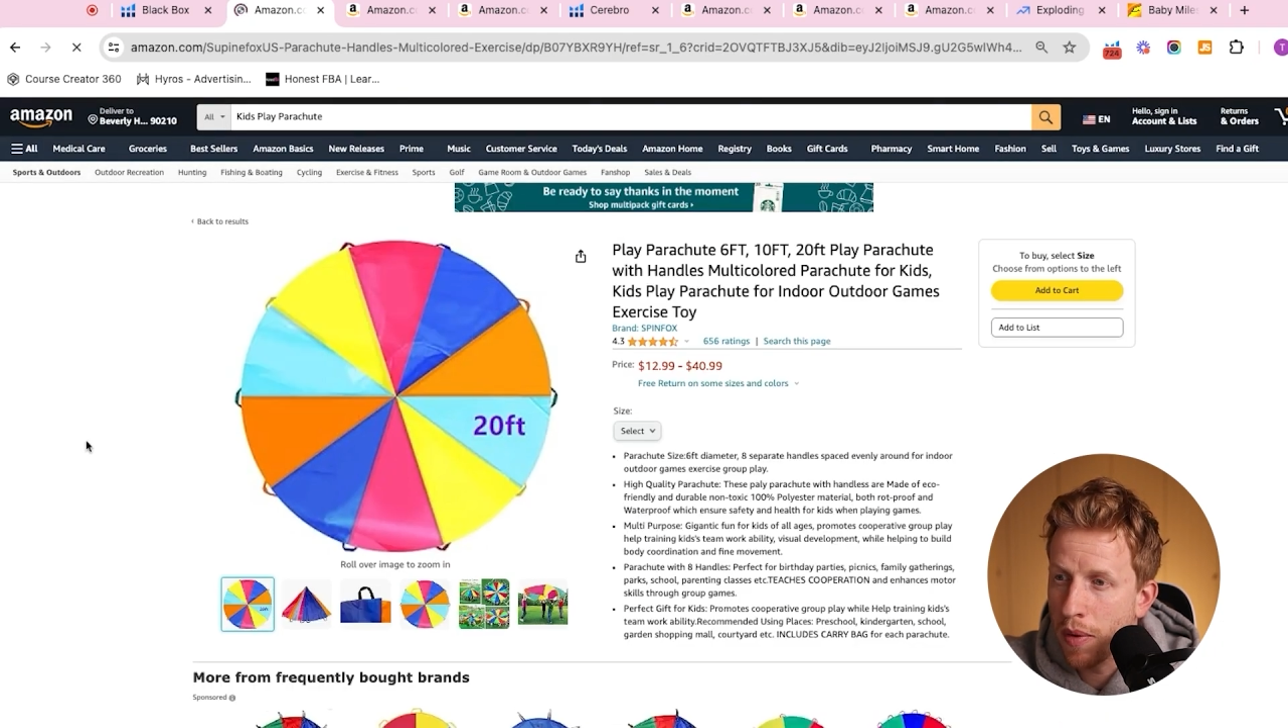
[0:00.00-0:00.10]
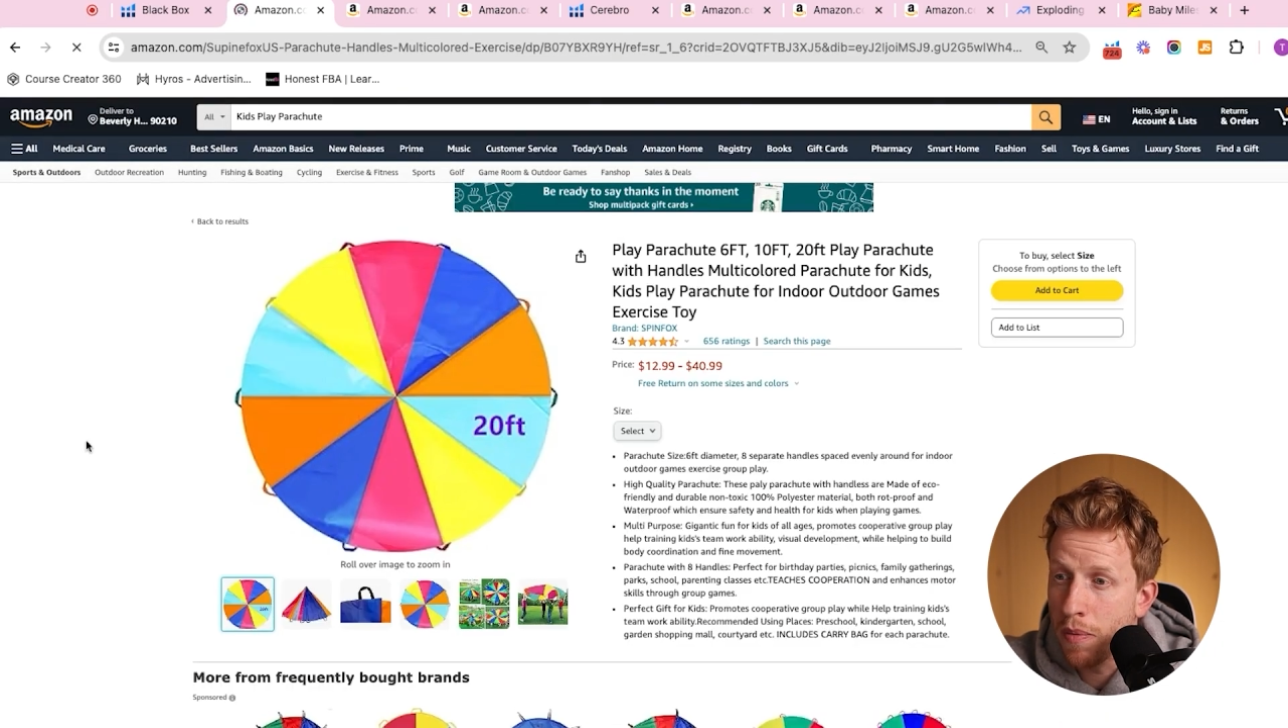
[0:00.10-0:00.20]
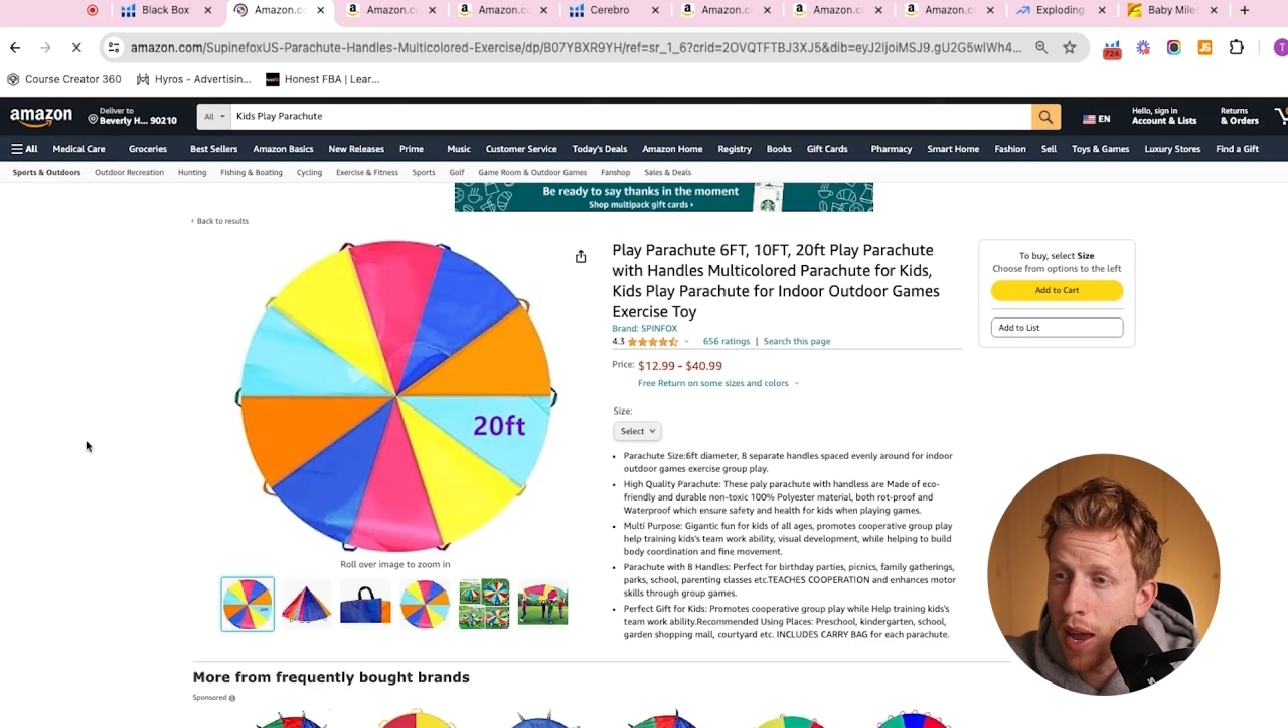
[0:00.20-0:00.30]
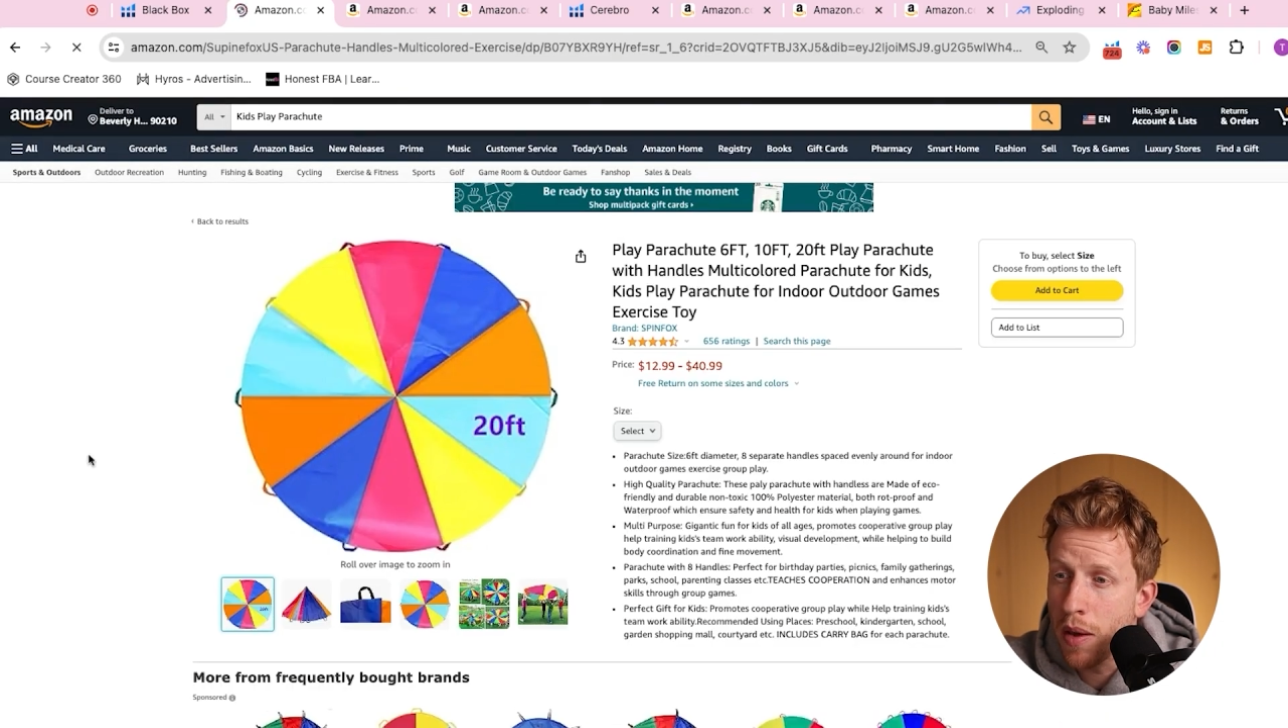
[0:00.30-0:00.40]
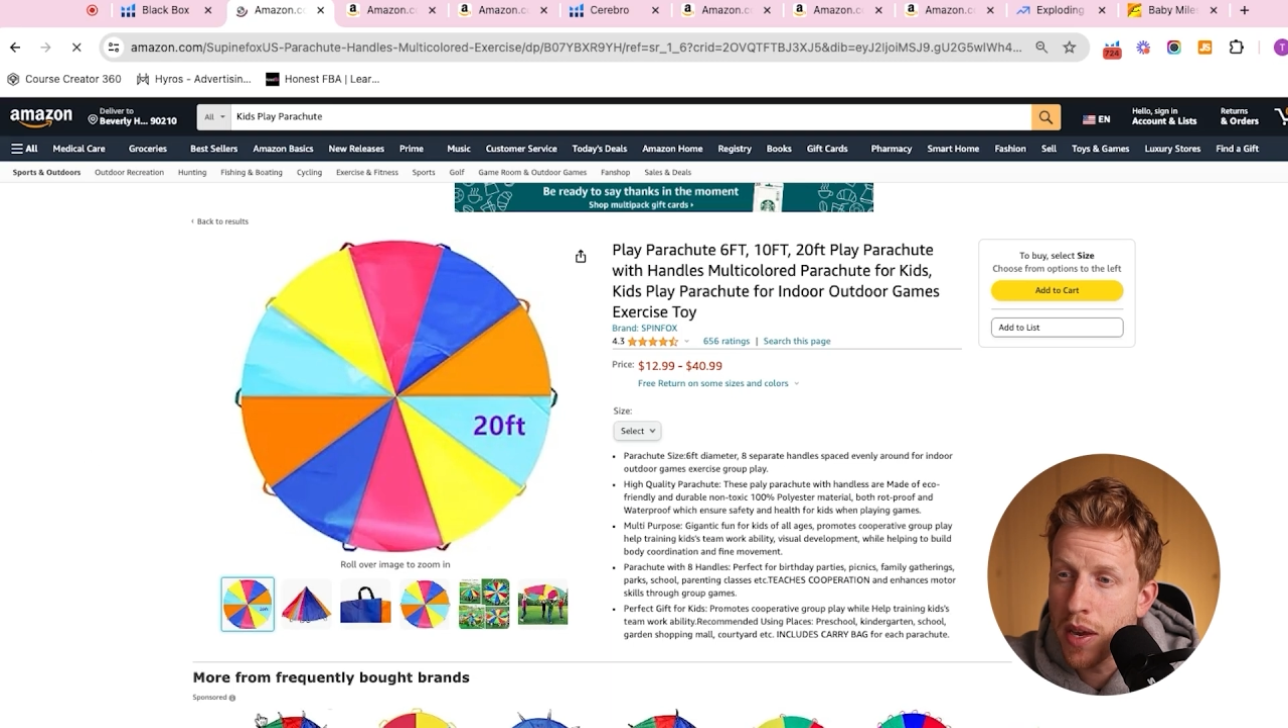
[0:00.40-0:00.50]

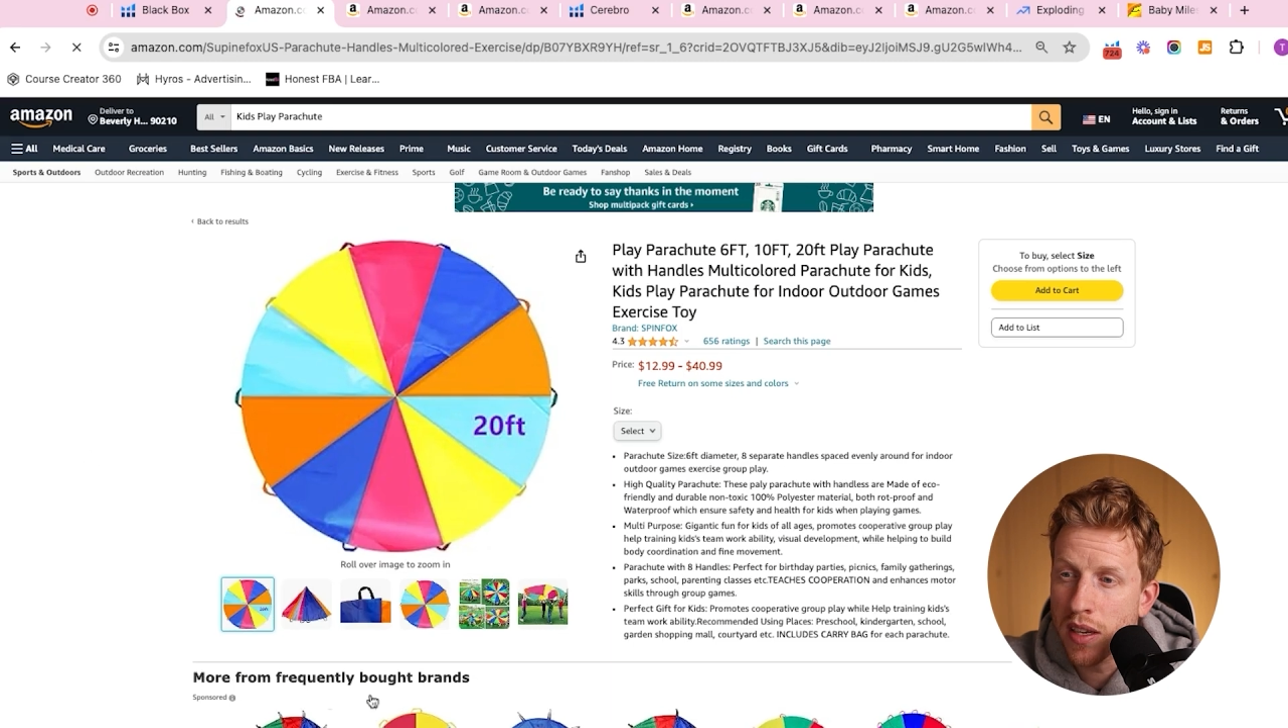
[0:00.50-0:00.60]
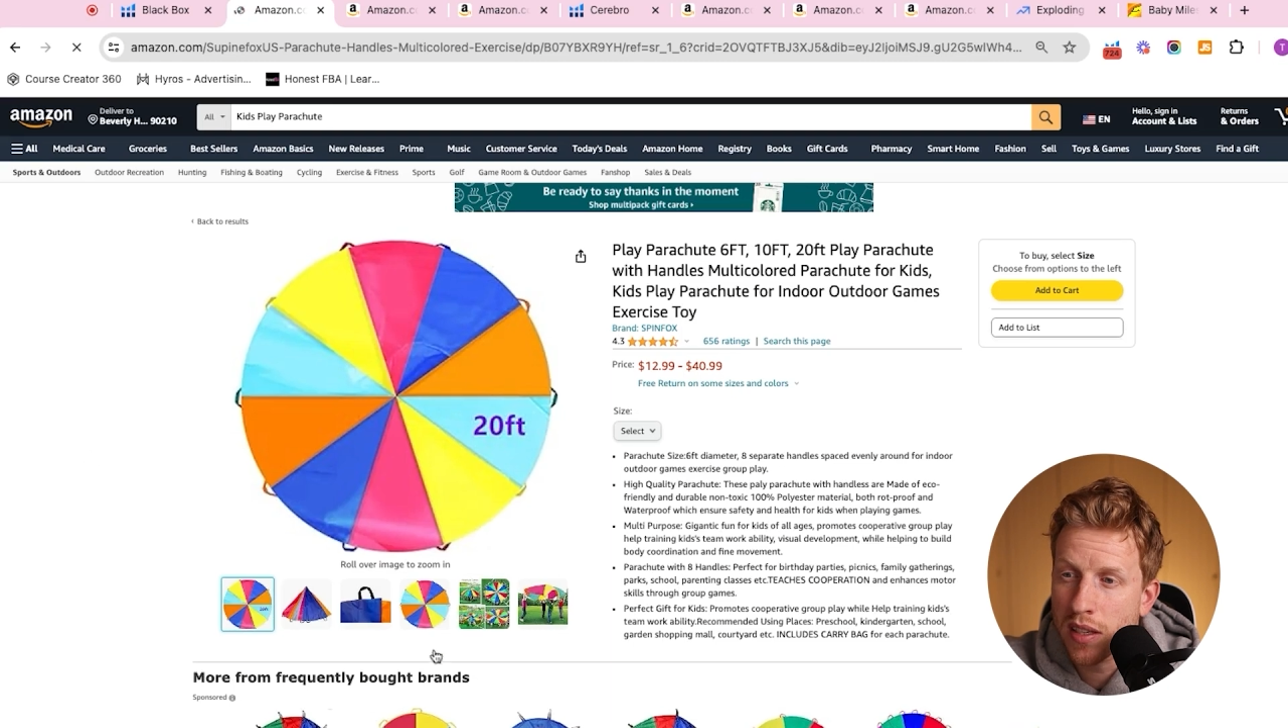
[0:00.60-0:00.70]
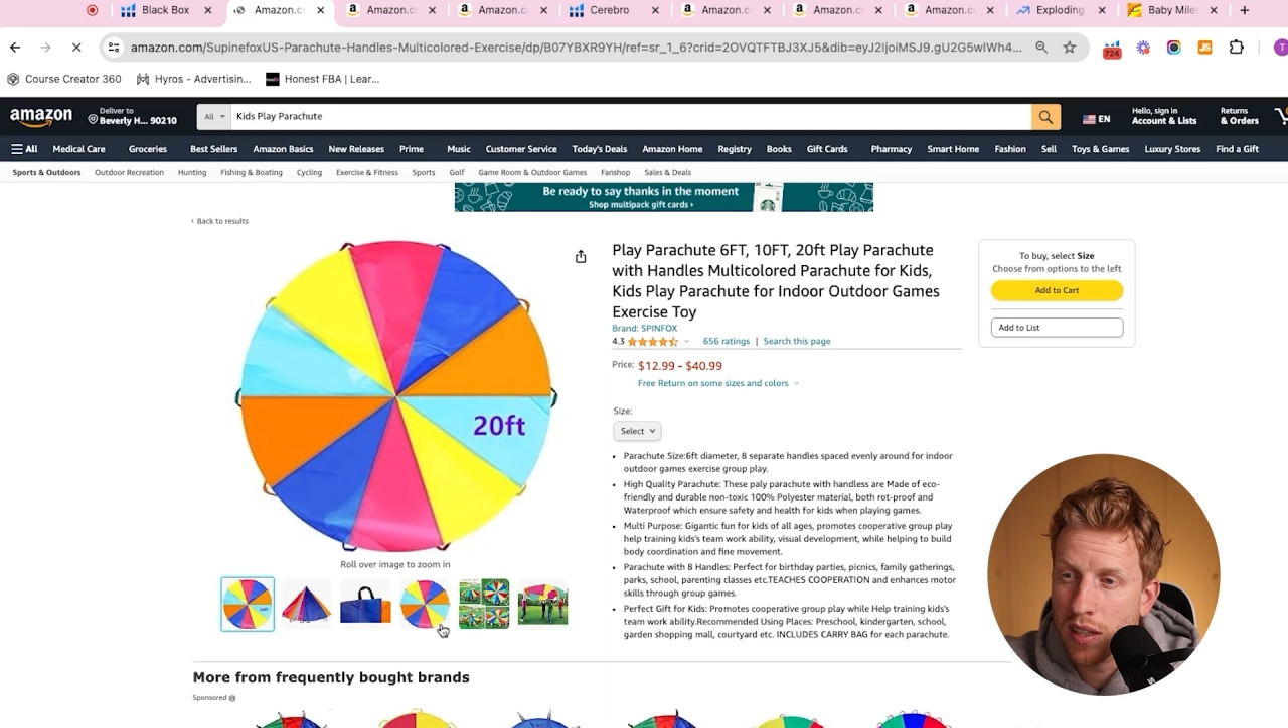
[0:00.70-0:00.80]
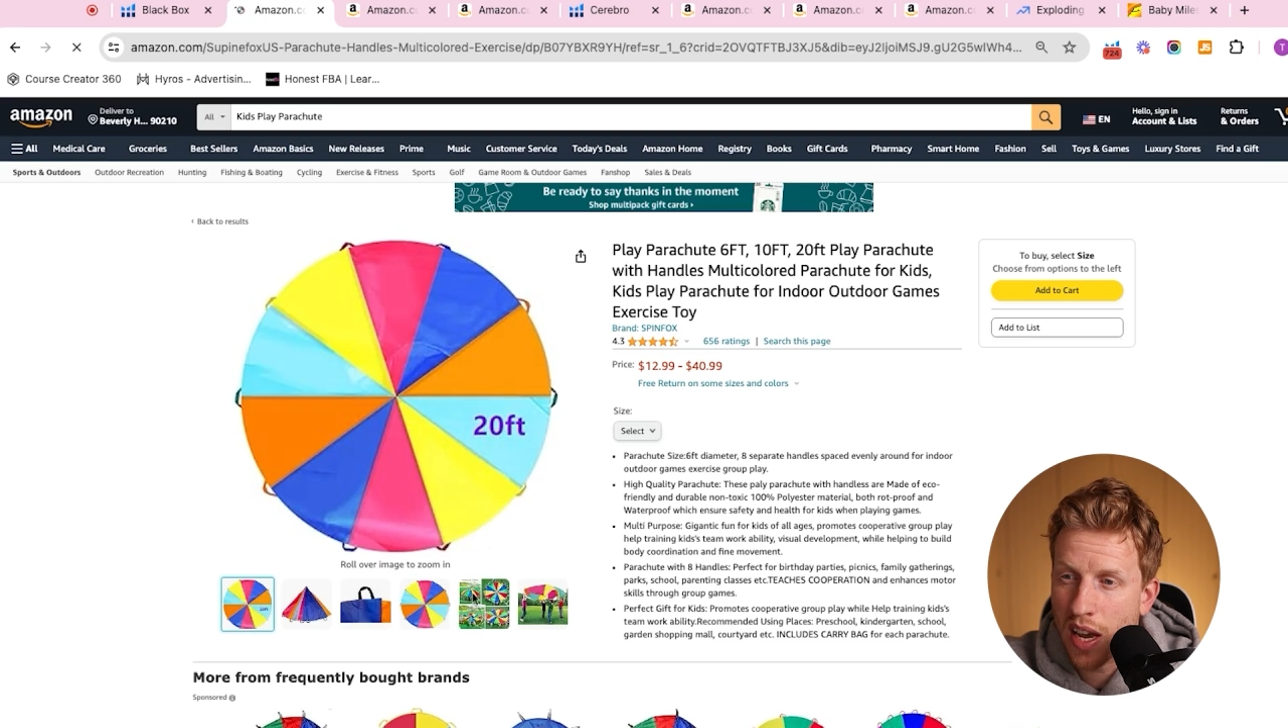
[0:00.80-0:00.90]
Maybe it's